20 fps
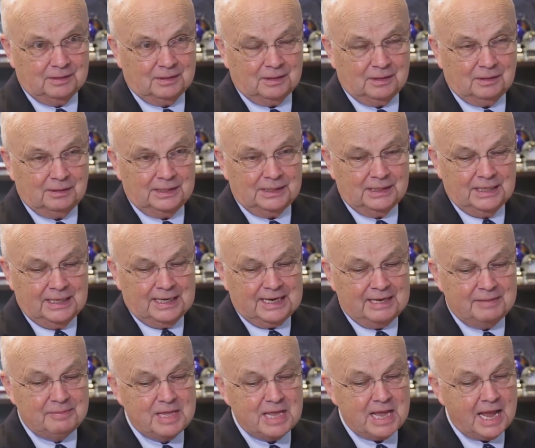All right?
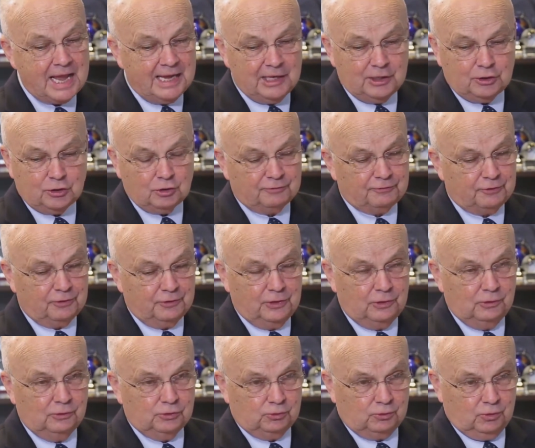And the anchor for
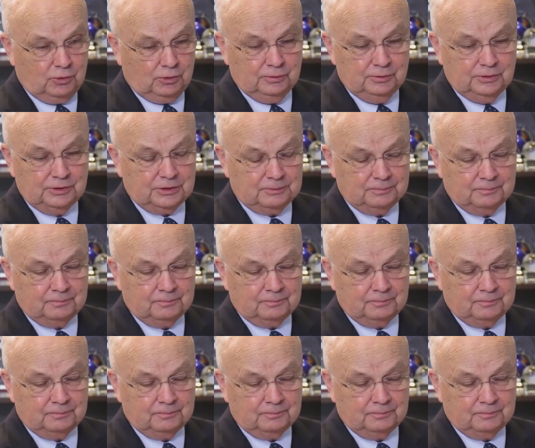those words